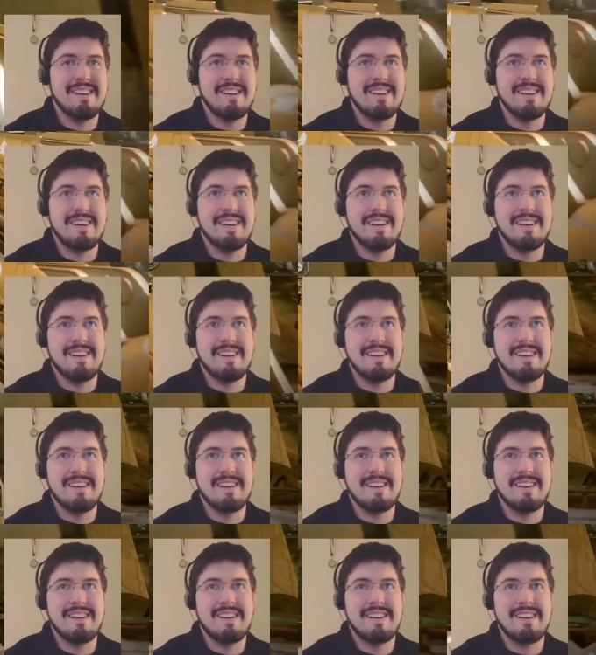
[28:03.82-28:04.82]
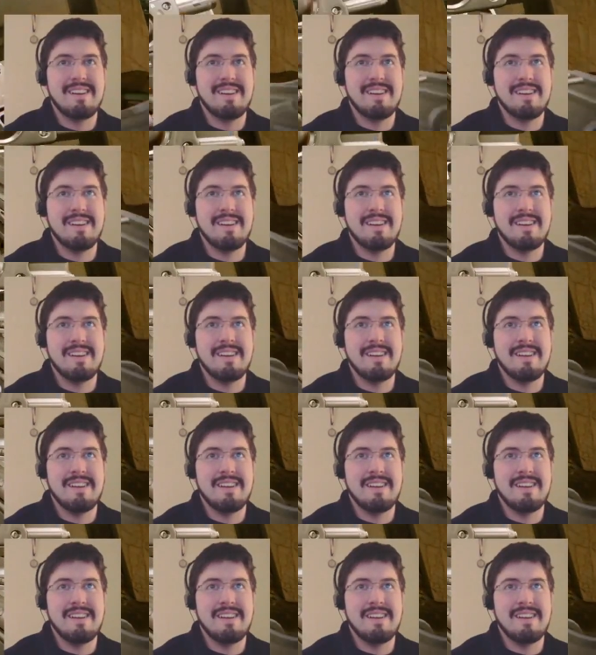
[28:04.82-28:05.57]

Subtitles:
(no one is talking)